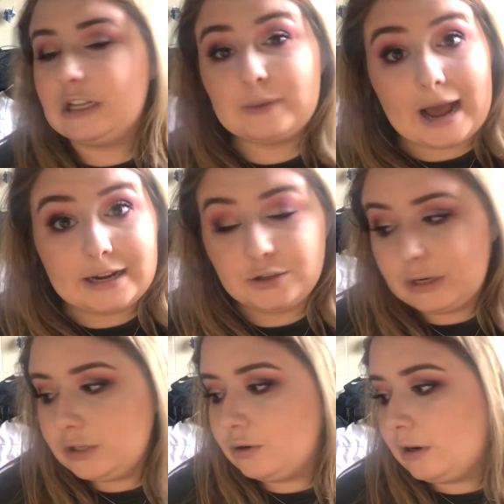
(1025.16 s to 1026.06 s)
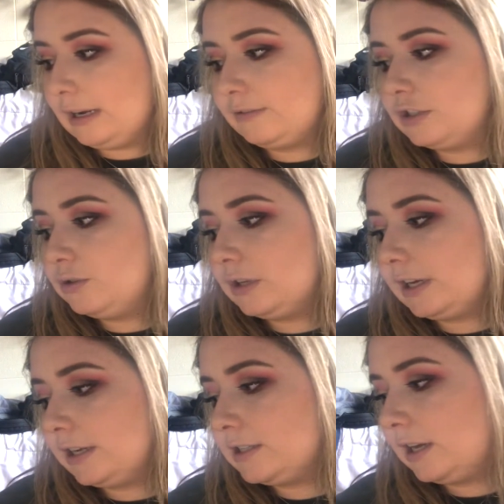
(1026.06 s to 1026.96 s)
that's why I do it. You don't have to do it like
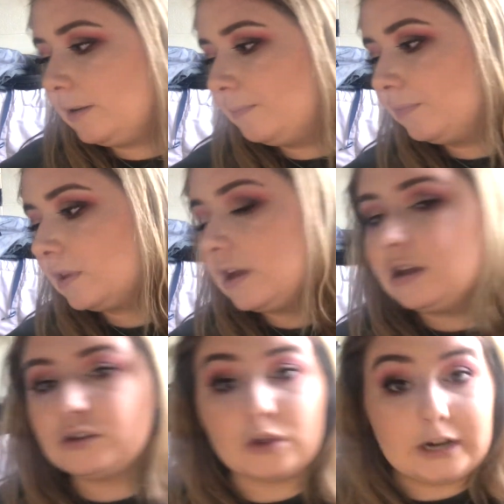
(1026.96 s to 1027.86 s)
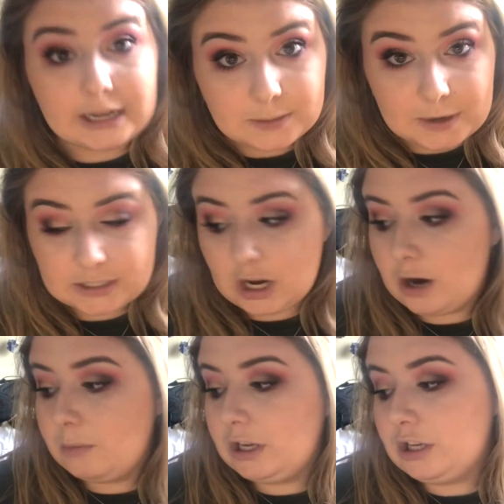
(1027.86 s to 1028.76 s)
I said. So the next mascara
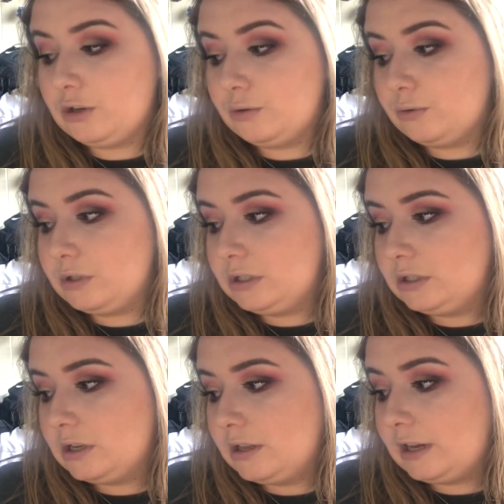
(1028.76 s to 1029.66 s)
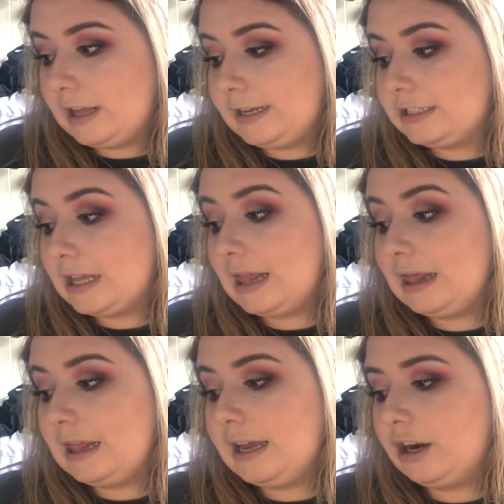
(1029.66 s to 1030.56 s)
I'm going to use that I like to
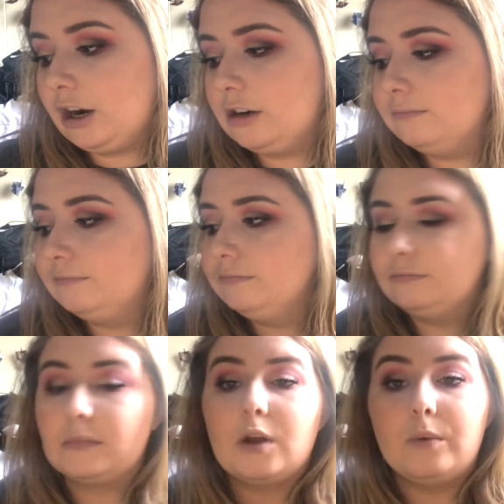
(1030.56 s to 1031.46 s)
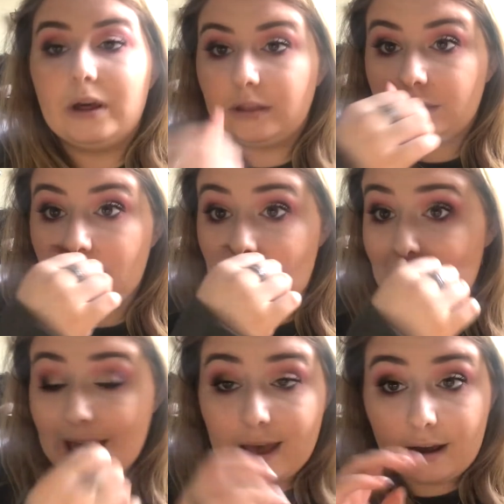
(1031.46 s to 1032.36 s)
layer with
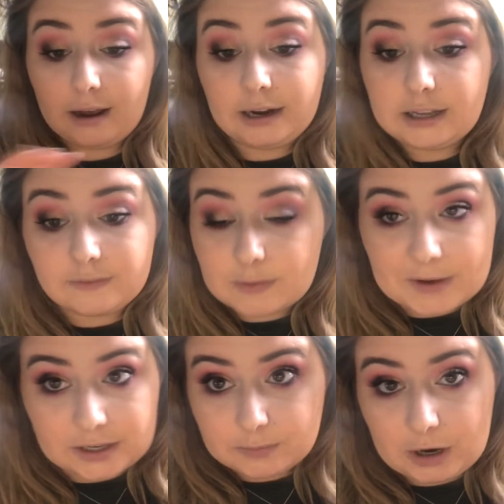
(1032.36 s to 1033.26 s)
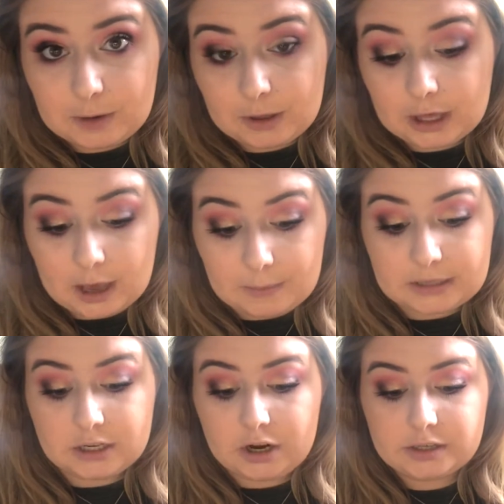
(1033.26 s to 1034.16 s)
any of the Mary Kay
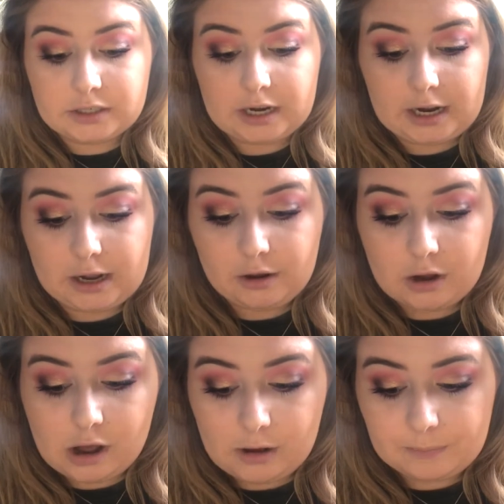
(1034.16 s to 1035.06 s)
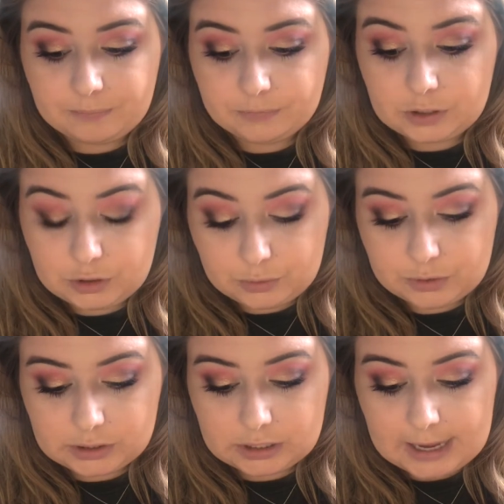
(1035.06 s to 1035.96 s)
mascaras that I
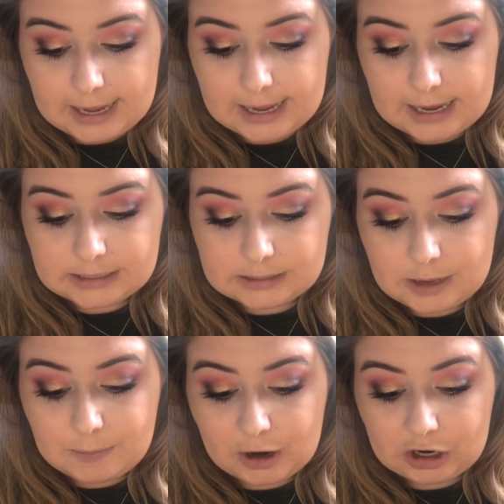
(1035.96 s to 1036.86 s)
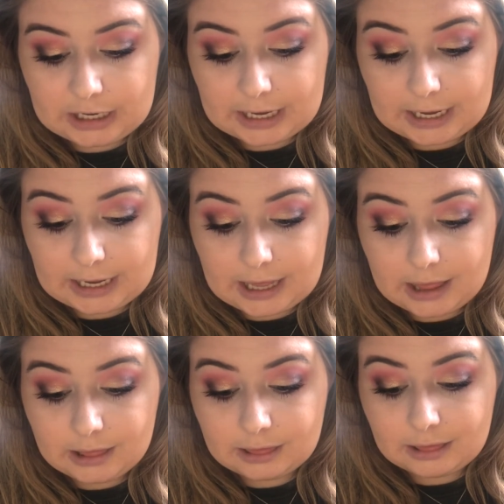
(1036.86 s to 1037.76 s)
use is the Mary Kay
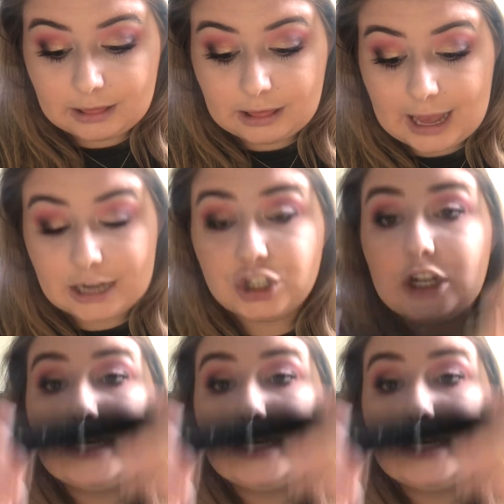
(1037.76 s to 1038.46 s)
Lash